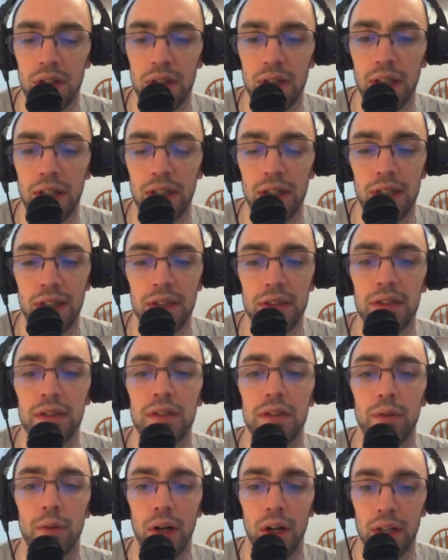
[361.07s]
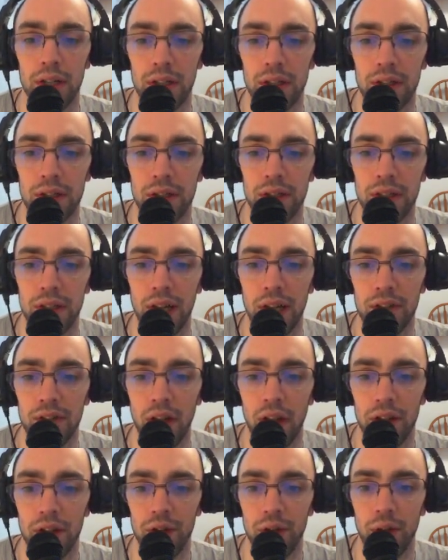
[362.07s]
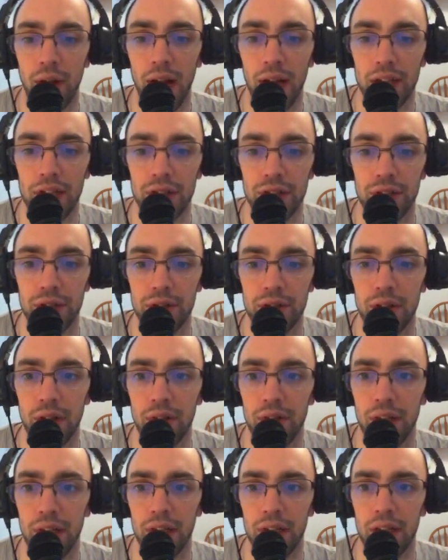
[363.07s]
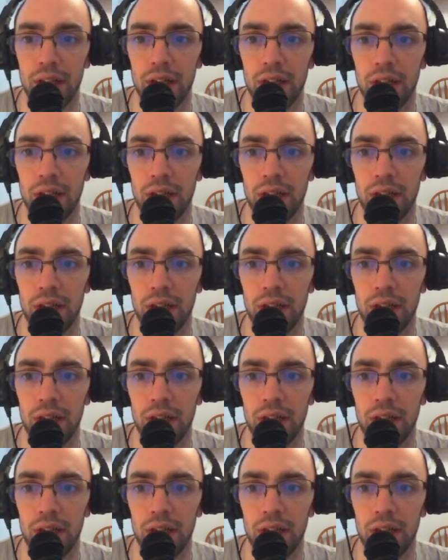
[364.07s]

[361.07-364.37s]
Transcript: I think this is the one that I saw actually do something.